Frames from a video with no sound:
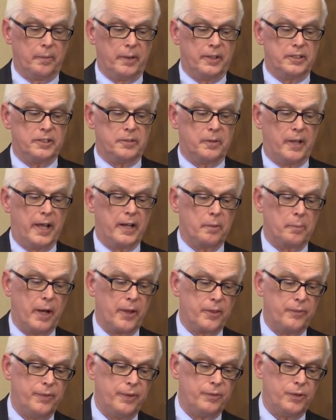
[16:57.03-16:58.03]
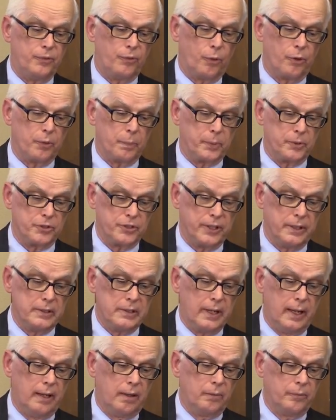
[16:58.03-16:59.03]
It's at about the 54th
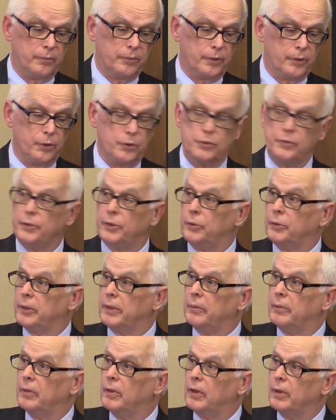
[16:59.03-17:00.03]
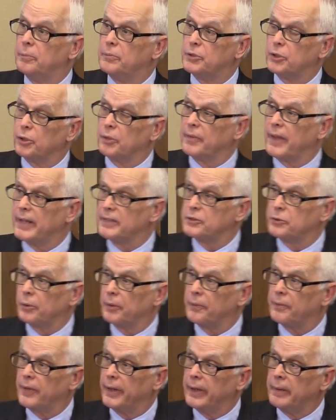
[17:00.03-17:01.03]
percentile, for those of you who observe that
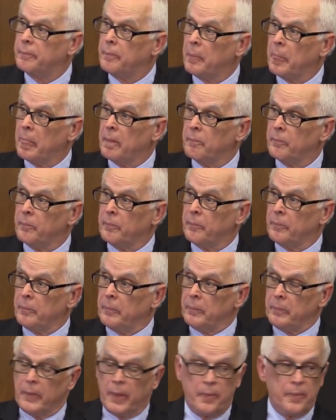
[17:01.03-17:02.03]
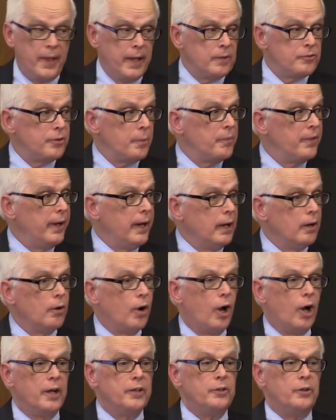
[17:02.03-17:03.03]
sort of thing. Then from
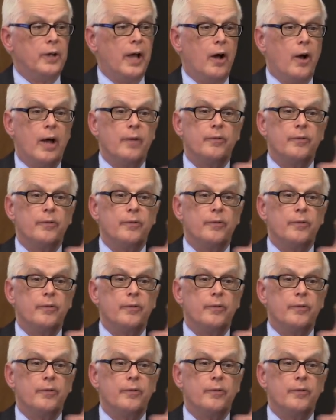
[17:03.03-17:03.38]
there on, you now